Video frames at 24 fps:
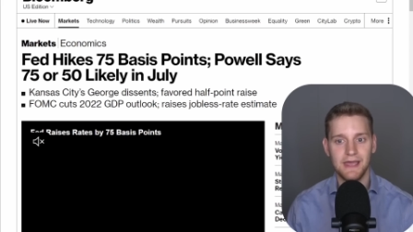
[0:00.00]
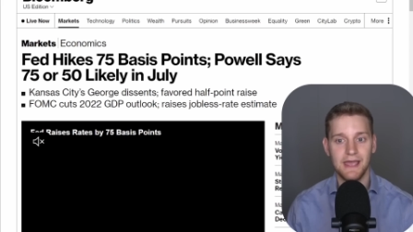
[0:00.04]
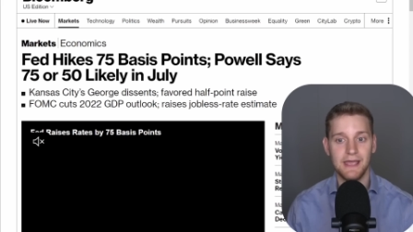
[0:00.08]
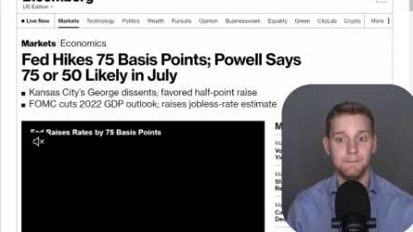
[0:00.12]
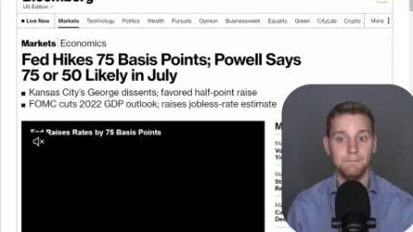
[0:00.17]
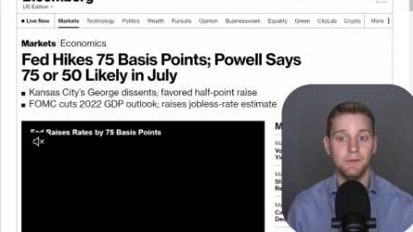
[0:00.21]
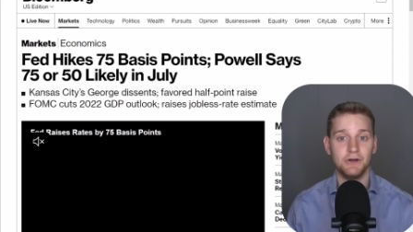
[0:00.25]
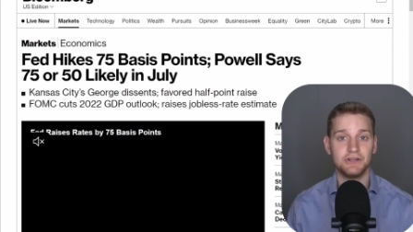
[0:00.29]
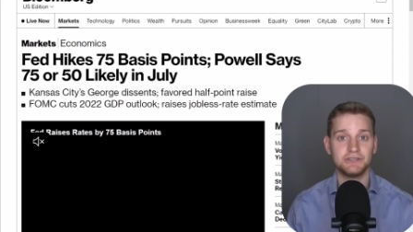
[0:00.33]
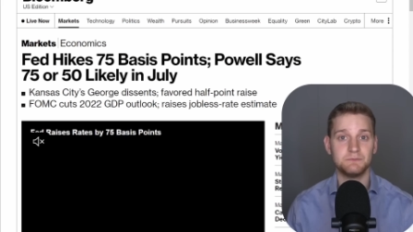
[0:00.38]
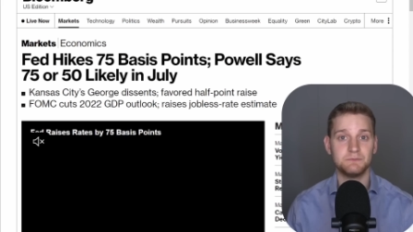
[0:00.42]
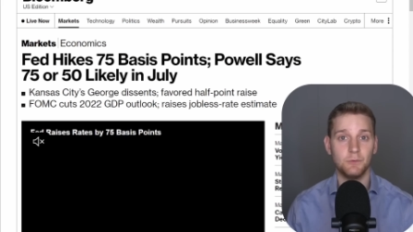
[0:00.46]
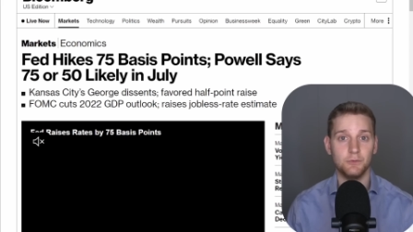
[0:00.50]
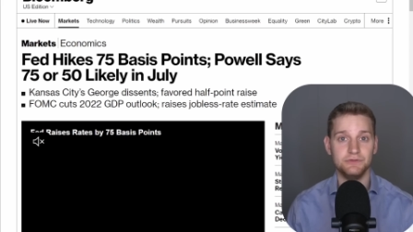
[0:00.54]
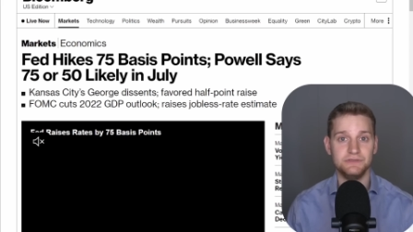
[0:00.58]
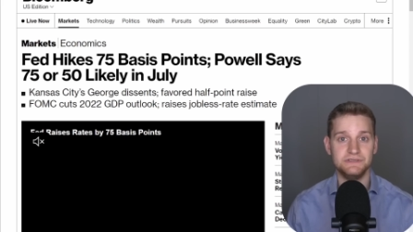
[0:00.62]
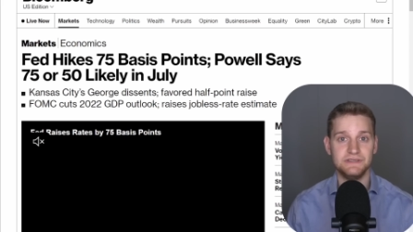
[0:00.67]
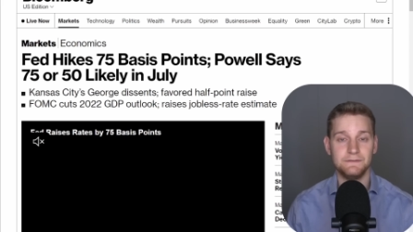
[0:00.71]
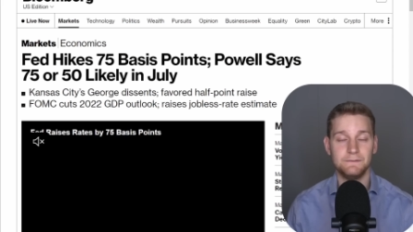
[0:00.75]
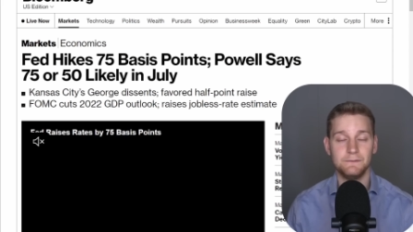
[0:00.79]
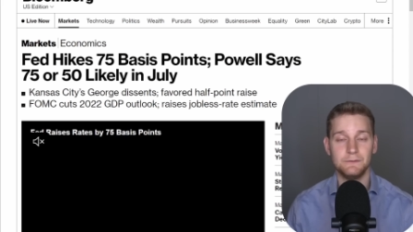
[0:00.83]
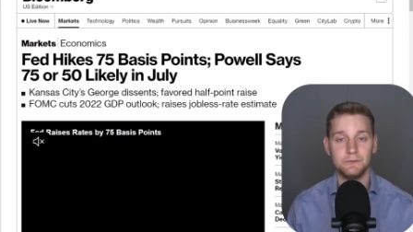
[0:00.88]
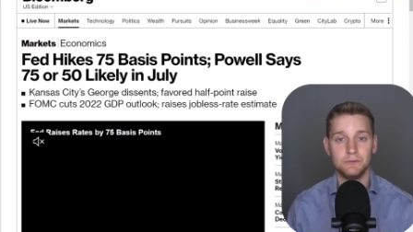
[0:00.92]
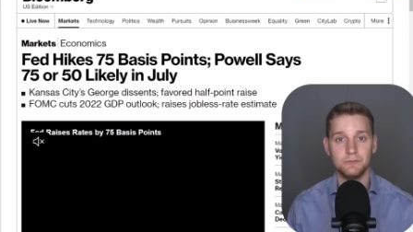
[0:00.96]
a much more
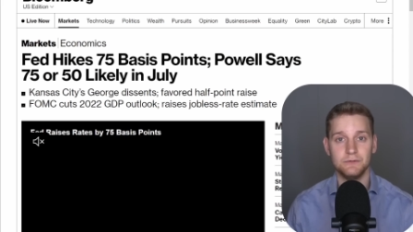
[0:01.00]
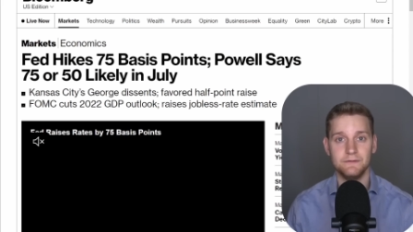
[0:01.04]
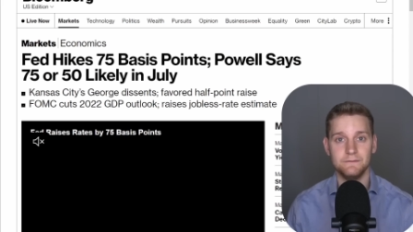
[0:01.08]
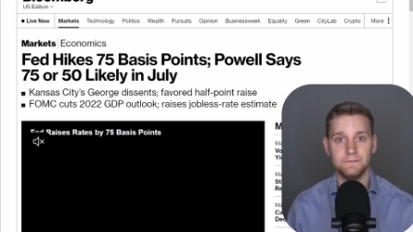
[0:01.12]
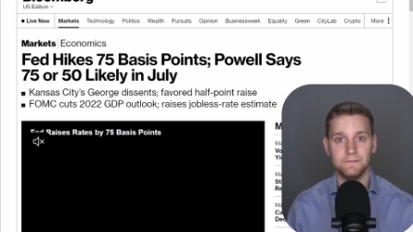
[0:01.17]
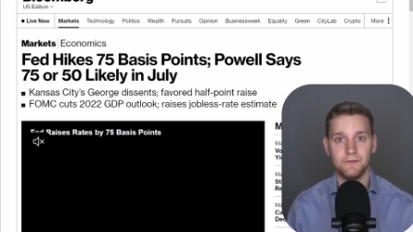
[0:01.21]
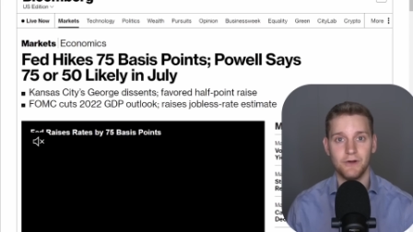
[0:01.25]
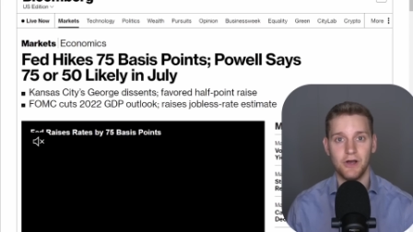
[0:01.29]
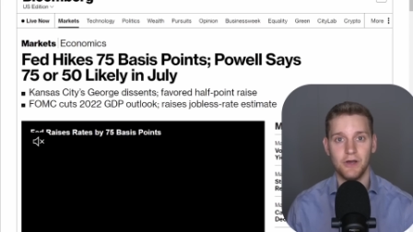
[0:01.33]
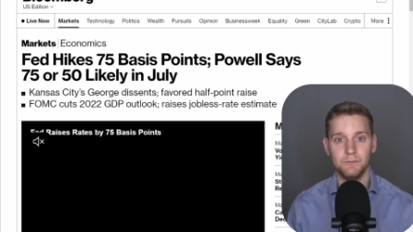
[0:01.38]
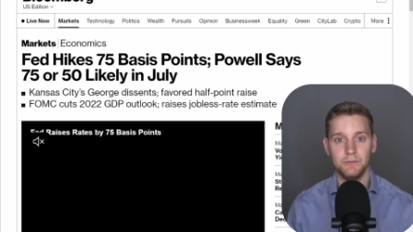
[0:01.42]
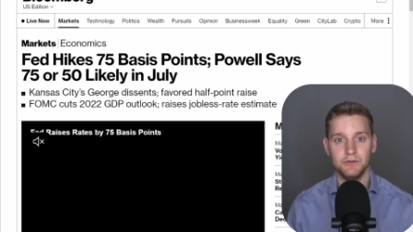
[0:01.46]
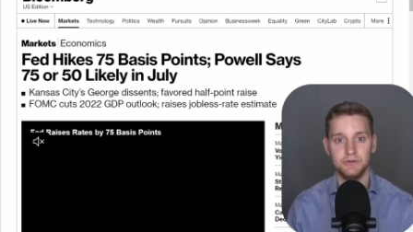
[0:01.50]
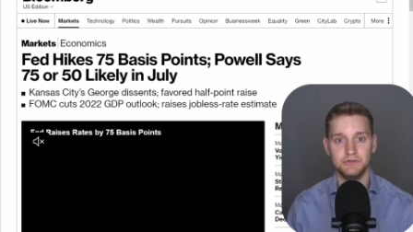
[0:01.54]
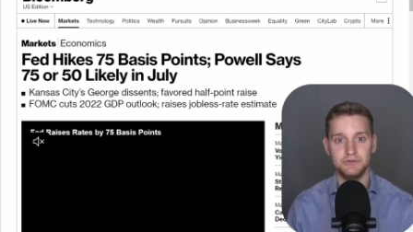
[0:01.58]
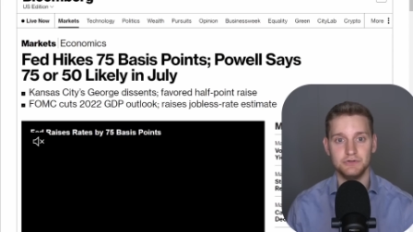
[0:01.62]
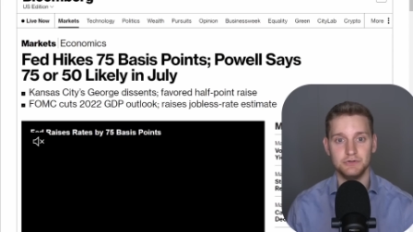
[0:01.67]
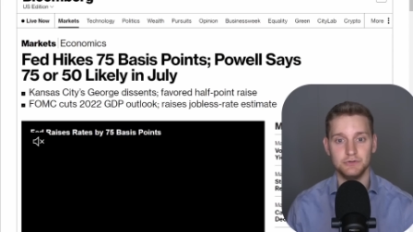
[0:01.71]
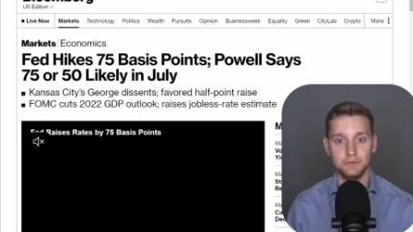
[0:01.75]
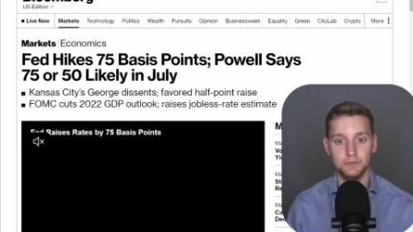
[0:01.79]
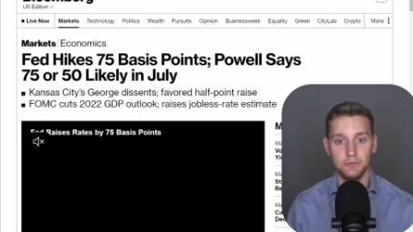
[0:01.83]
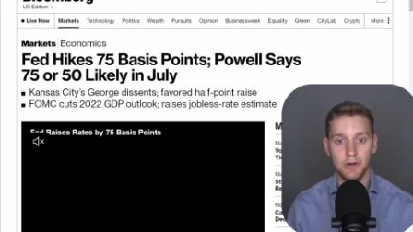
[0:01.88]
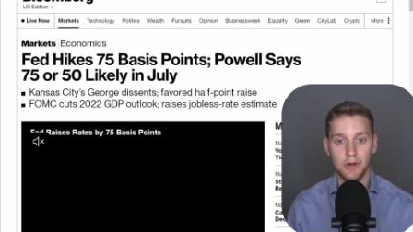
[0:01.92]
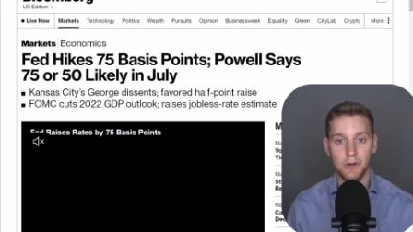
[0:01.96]
difficult environment
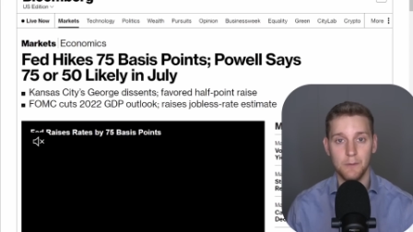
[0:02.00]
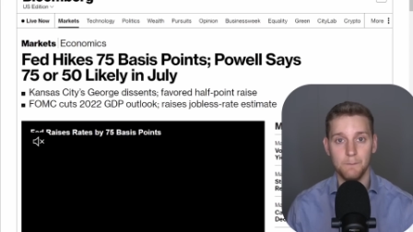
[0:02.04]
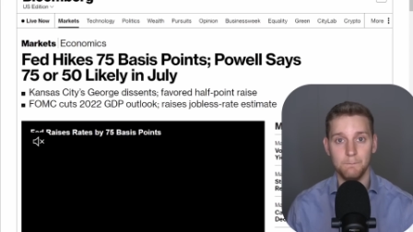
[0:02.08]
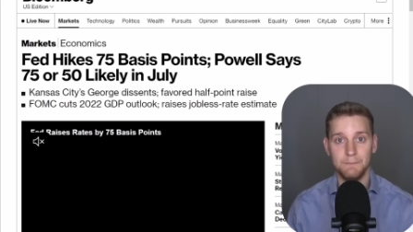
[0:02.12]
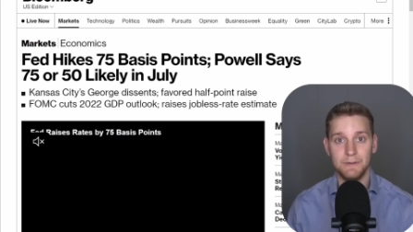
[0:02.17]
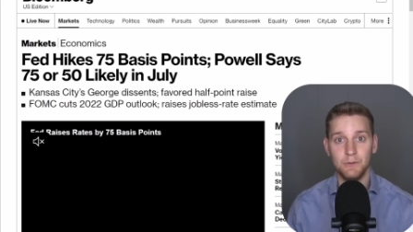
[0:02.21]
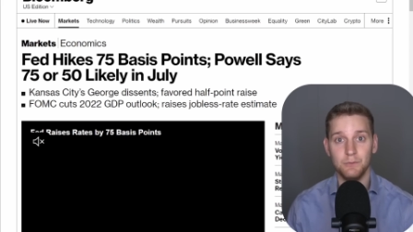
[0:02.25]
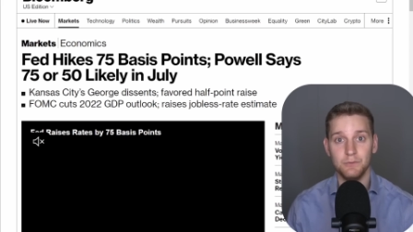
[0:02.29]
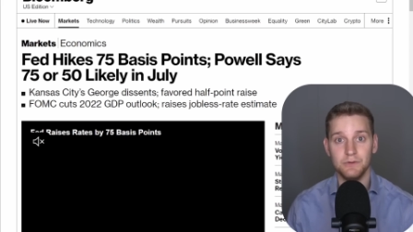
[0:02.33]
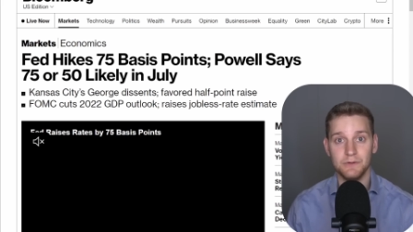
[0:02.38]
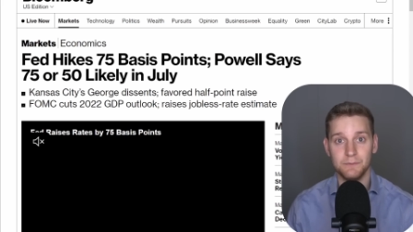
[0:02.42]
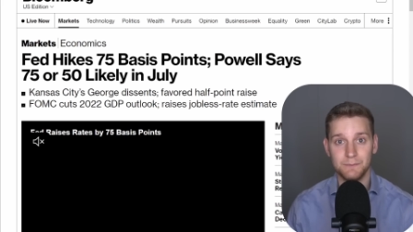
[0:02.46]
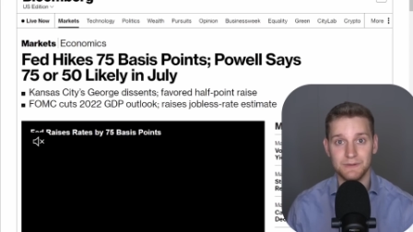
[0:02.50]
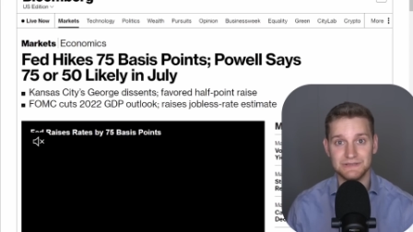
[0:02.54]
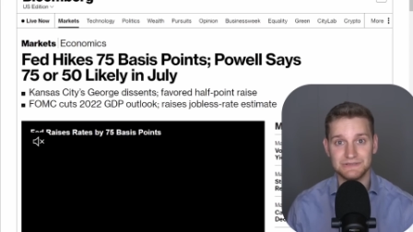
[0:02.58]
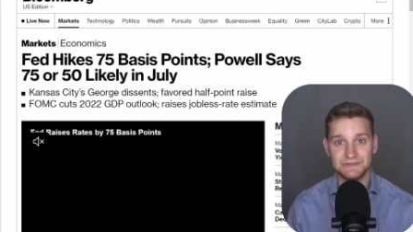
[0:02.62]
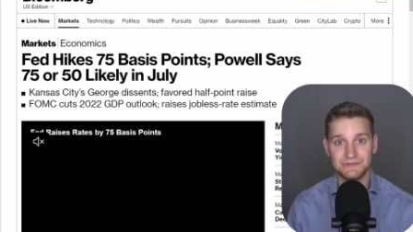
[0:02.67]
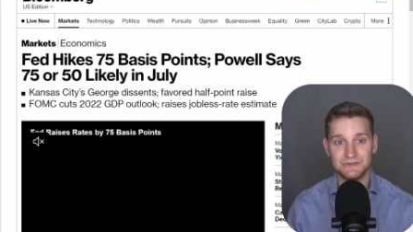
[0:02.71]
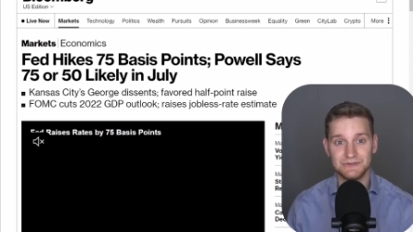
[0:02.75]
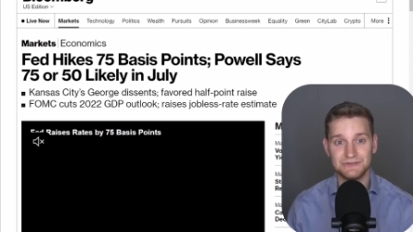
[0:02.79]
to build a business